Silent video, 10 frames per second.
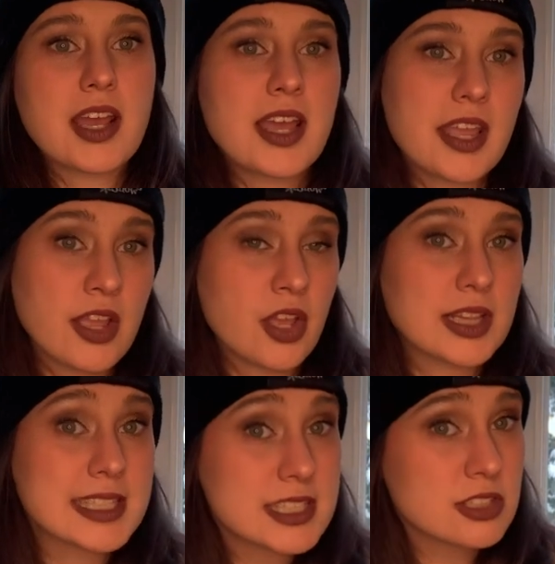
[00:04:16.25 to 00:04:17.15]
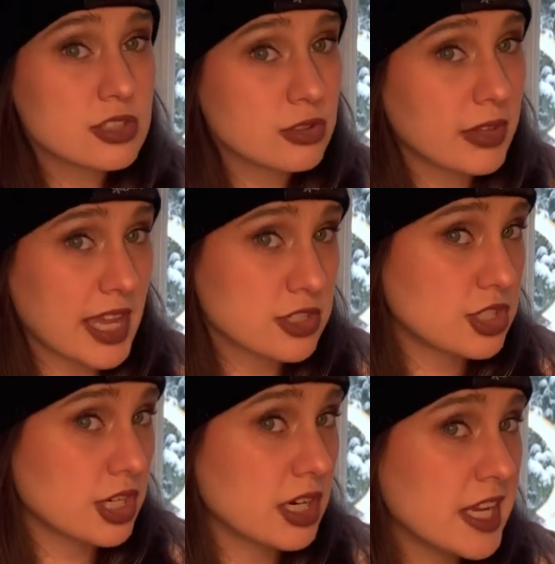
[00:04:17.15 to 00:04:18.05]
I listened to last
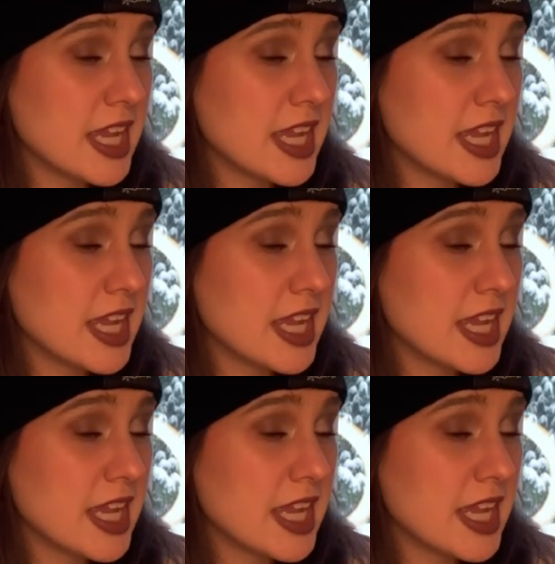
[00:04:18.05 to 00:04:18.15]
year